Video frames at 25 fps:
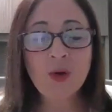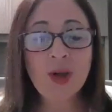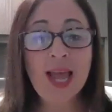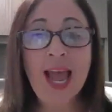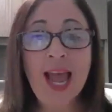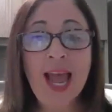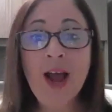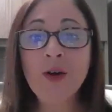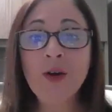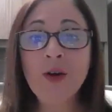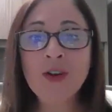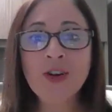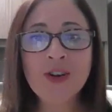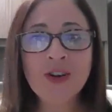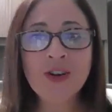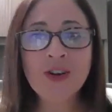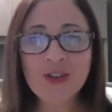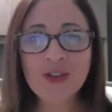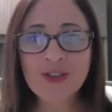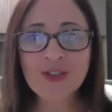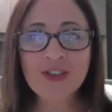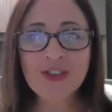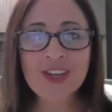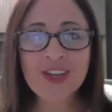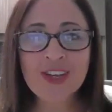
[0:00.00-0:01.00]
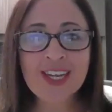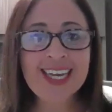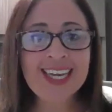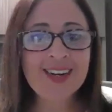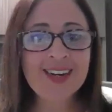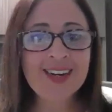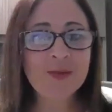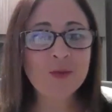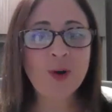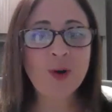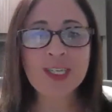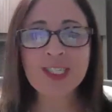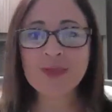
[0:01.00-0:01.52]
how you're using
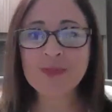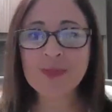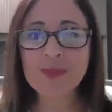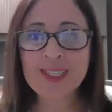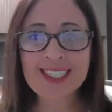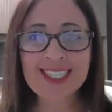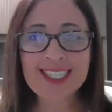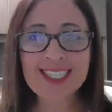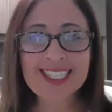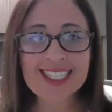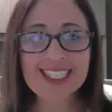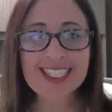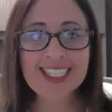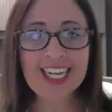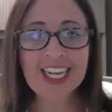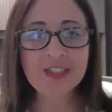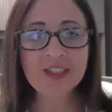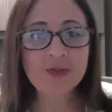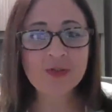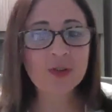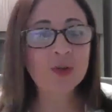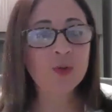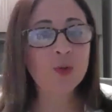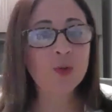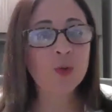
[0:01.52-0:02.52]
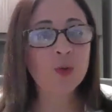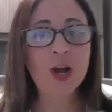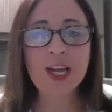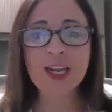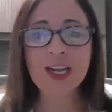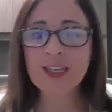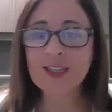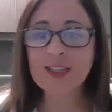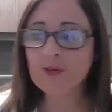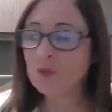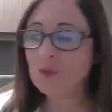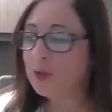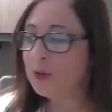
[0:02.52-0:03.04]
it, what's been successful,
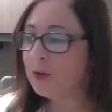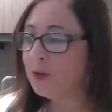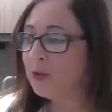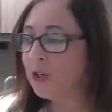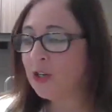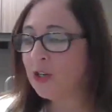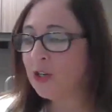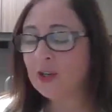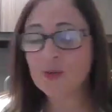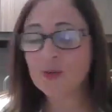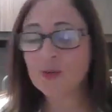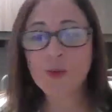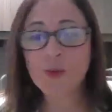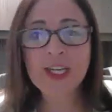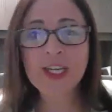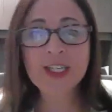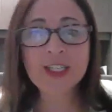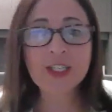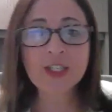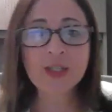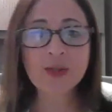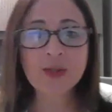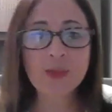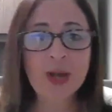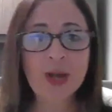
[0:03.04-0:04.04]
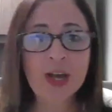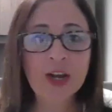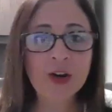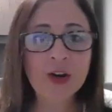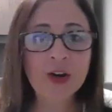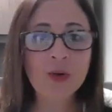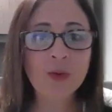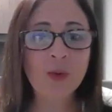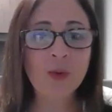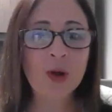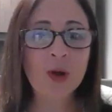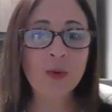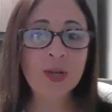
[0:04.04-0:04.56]
what we could do
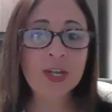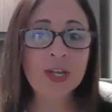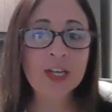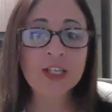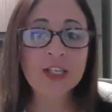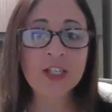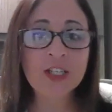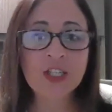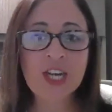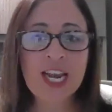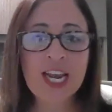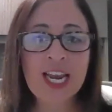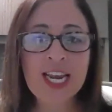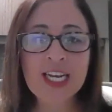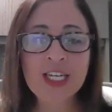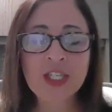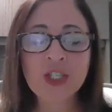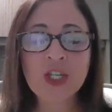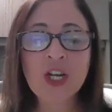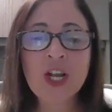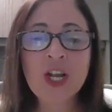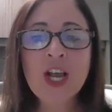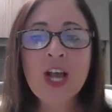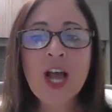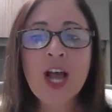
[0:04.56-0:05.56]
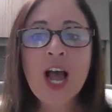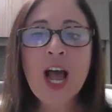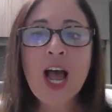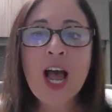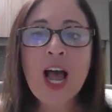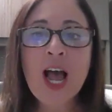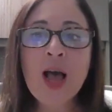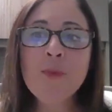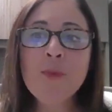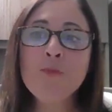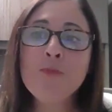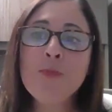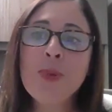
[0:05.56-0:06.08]
better, what we could change.
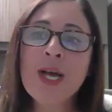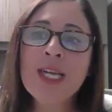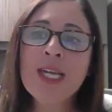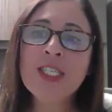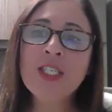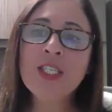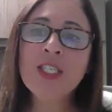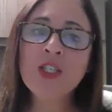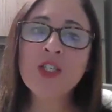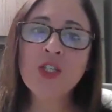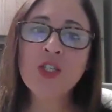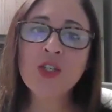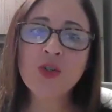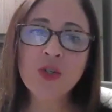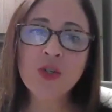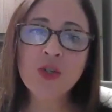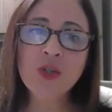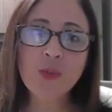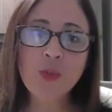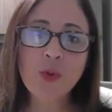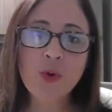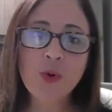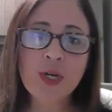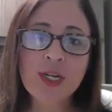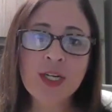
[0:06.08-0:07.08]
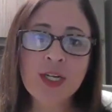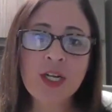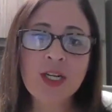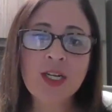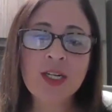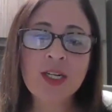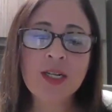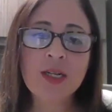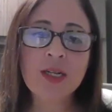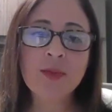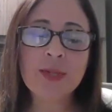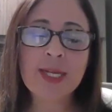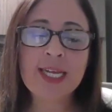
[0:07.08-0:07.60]
But to your point,
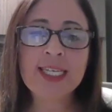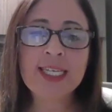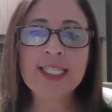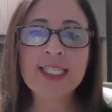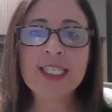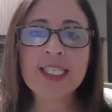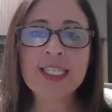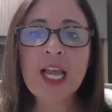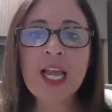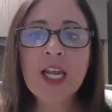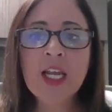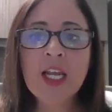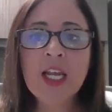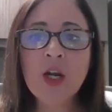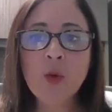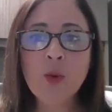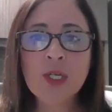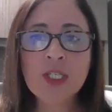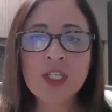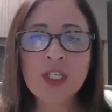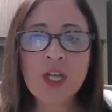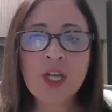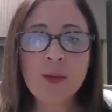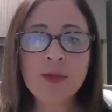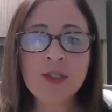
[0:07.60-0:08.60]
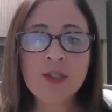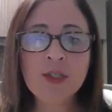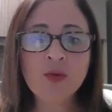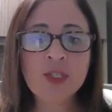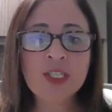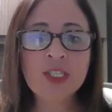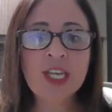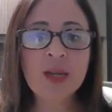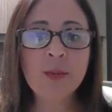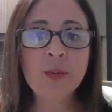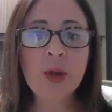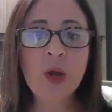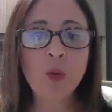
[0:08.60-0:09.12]
Blaise, what Thomas
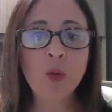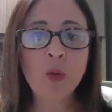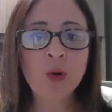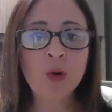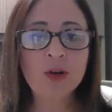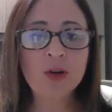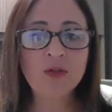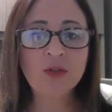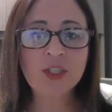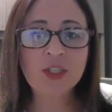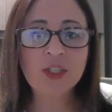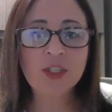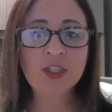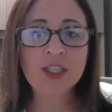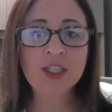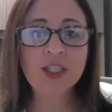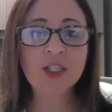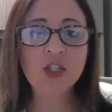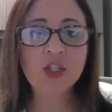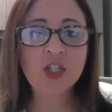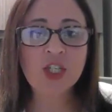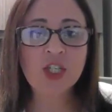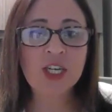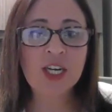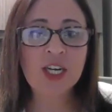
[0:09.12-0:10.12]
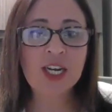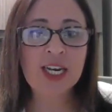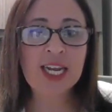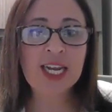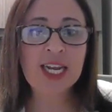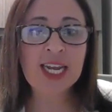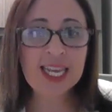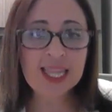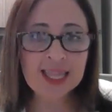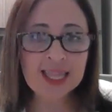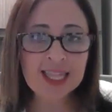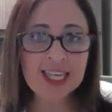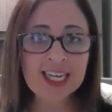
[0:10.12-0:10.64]
was saying about Workforce Solution, and
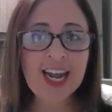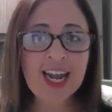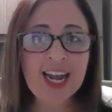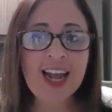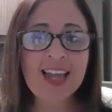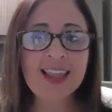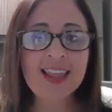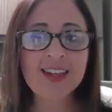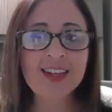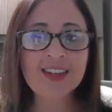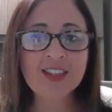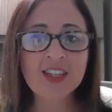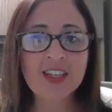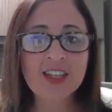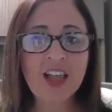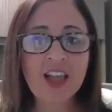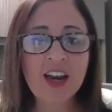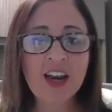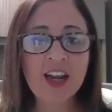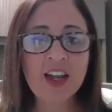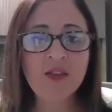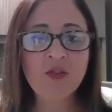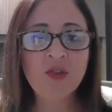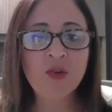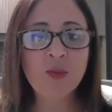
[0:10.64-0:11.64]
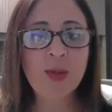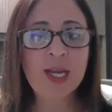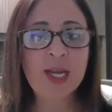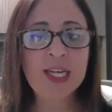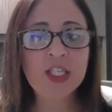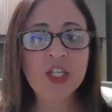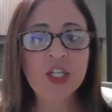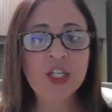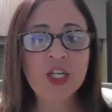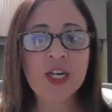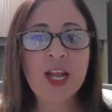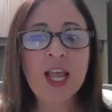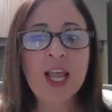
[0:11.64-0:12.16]
in the guide, there's a lot of
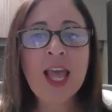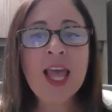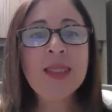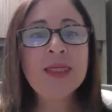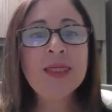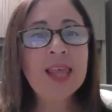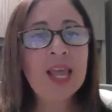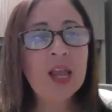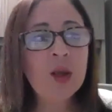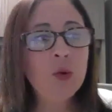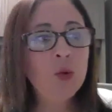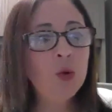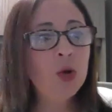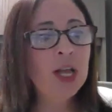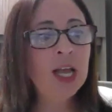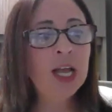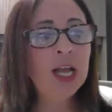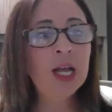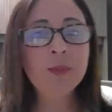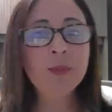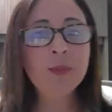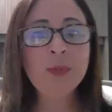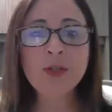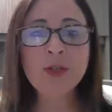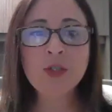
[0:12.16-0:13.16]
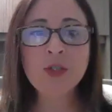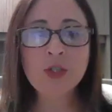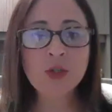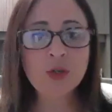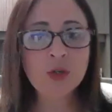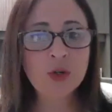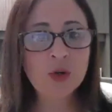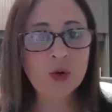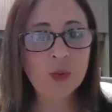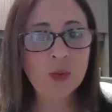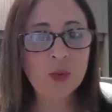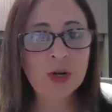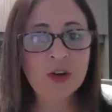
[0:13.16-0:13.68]
information. They will help you do
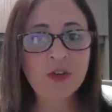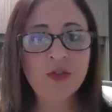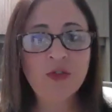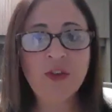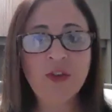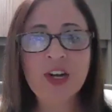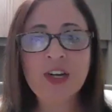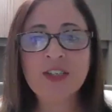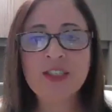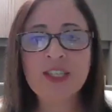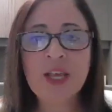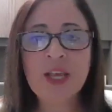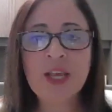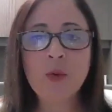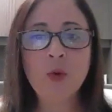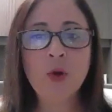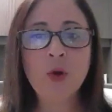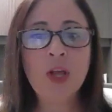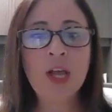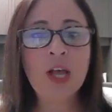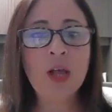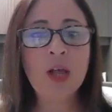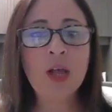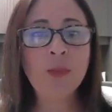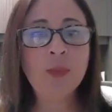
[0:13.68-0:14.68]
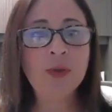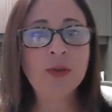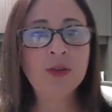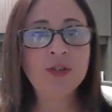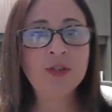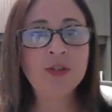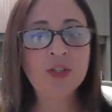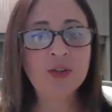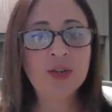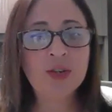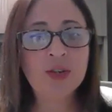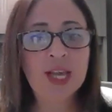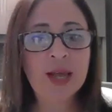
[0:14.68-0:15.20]
career fairs. They will help you
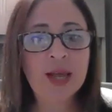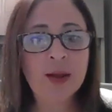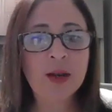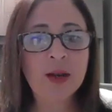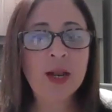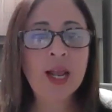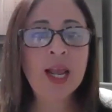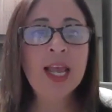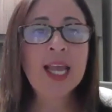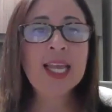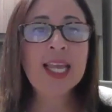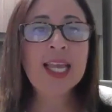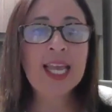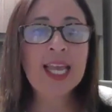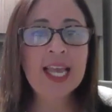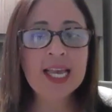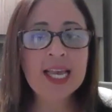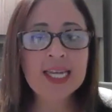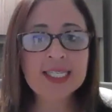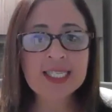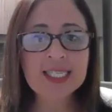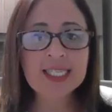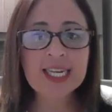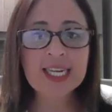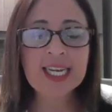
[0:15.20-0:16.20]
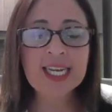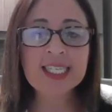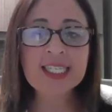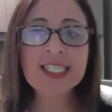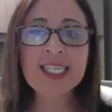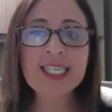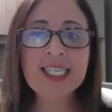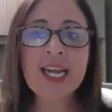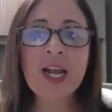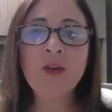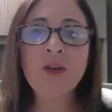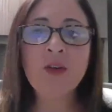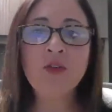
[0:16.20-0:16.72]
to get
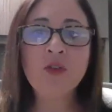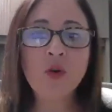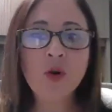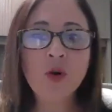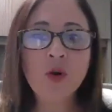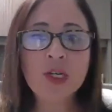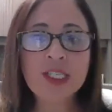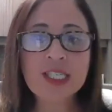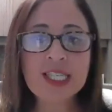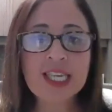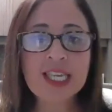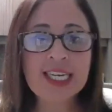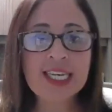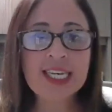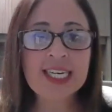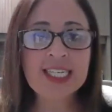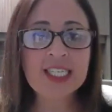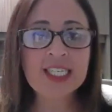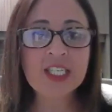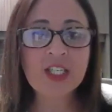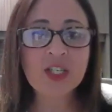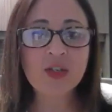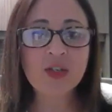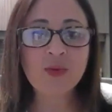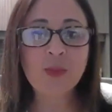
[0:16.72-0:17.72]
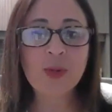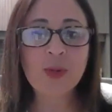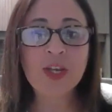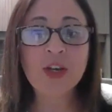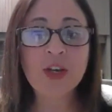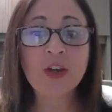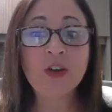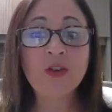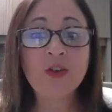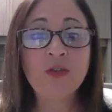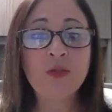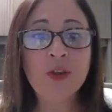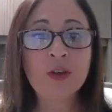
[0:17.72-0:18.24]
candidates. Now, of course, they need to be a
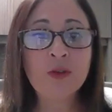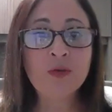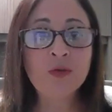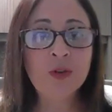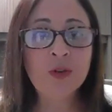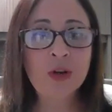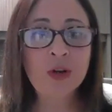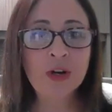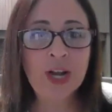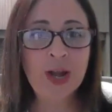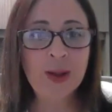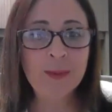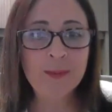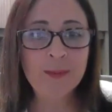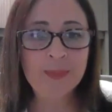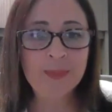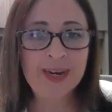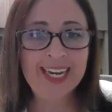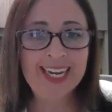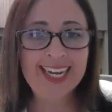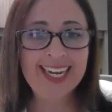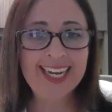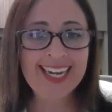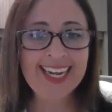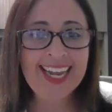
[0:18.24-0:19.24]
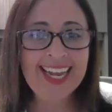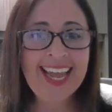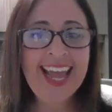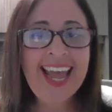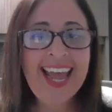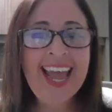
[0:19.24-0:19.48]
good fit for your company.